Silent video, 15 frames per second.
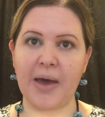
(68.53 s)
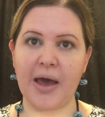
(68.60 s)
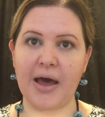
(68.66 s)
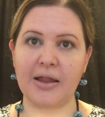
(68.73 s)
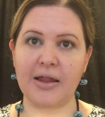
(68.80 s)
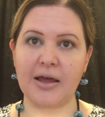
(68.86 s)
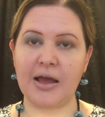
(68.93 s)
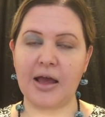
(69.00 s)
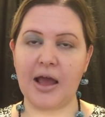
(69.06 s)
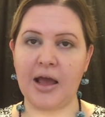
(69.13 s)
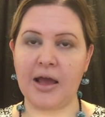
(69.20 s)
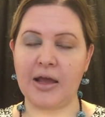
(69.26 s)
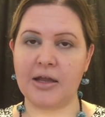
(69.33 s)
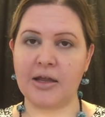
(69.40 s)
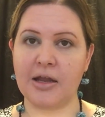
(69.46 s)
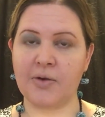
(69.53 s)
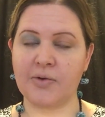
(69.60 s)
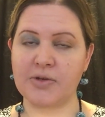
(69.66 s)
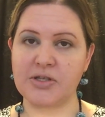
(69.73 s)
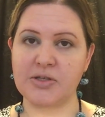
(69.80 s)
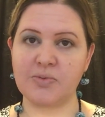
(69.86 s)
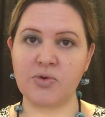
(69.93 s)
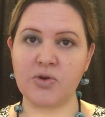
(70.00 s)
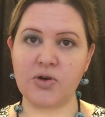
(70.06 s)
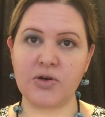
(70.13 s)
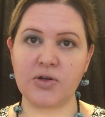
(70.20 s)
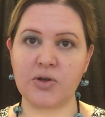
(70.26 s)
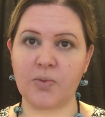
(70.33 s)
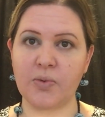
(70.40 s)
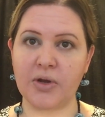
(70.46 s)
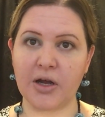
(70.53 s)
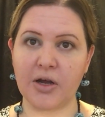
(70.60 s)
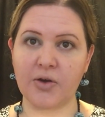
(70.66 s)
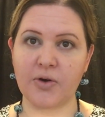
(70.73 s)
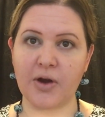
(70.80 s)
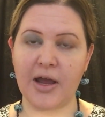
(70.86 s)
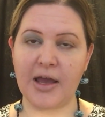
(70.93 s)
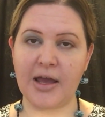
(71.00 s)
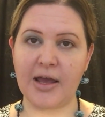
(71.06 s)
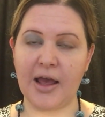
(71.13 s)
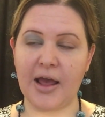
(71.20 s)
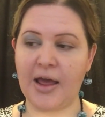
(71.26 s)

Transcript: palette and it was smooth, it went on great.